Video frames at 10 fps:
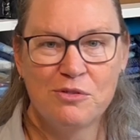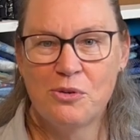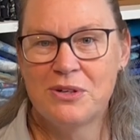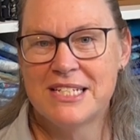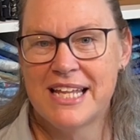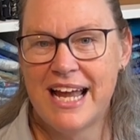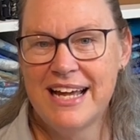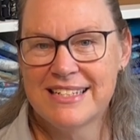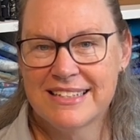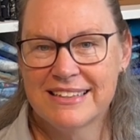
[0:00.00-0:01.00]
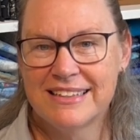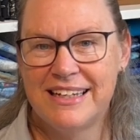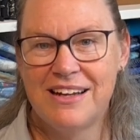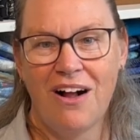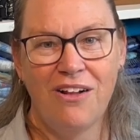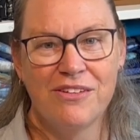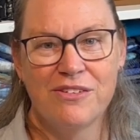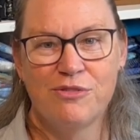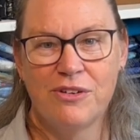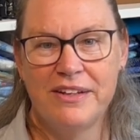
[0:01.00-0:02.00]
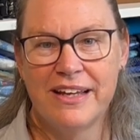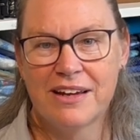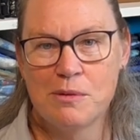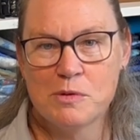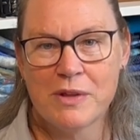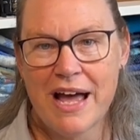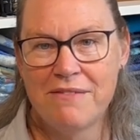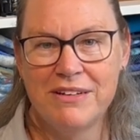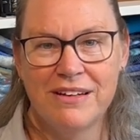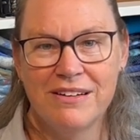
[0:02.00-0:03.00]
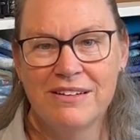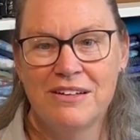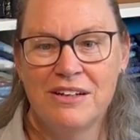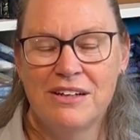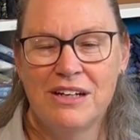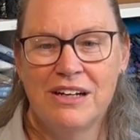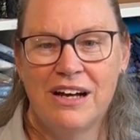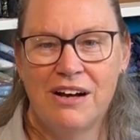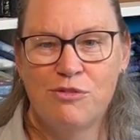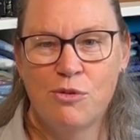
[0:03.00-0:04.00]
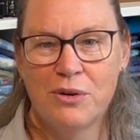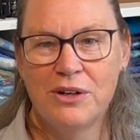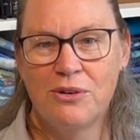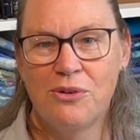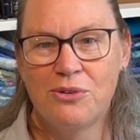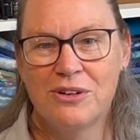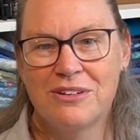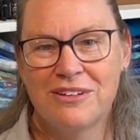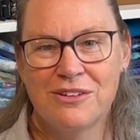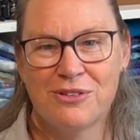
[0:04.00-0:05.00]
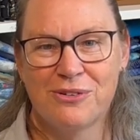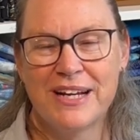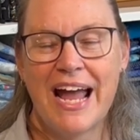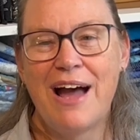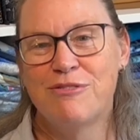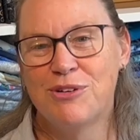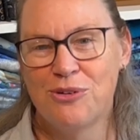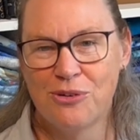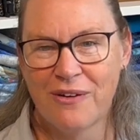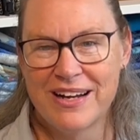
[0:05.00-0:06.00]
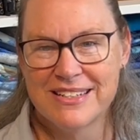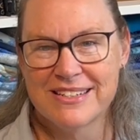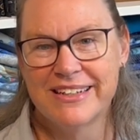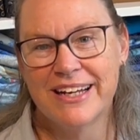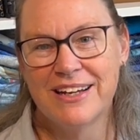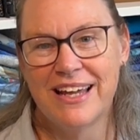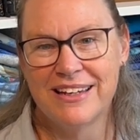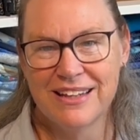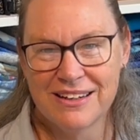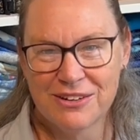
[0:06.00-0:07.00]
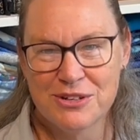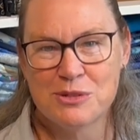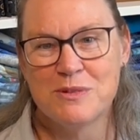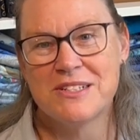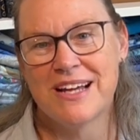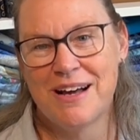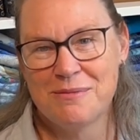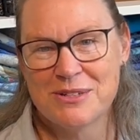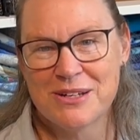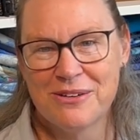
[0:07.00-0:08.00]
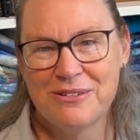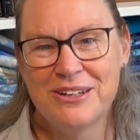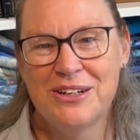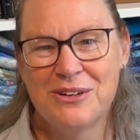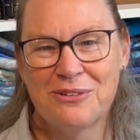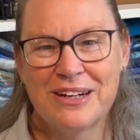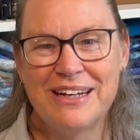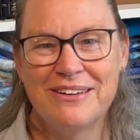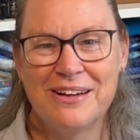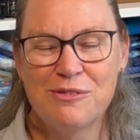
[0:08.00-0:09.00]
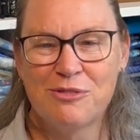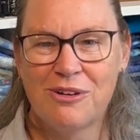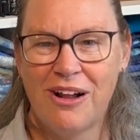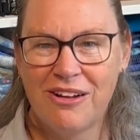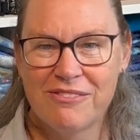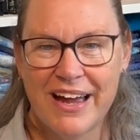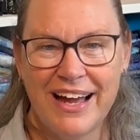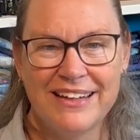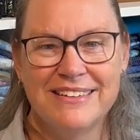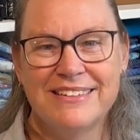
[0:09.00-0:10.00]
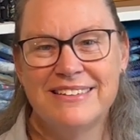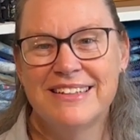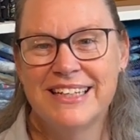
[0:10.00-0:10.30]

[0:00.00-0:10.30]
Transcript: forward to that, and all of the fun that comes with having a 4-year-old, 3.5-year-old grandson at Christmas time. So we're gearing up for all of that, and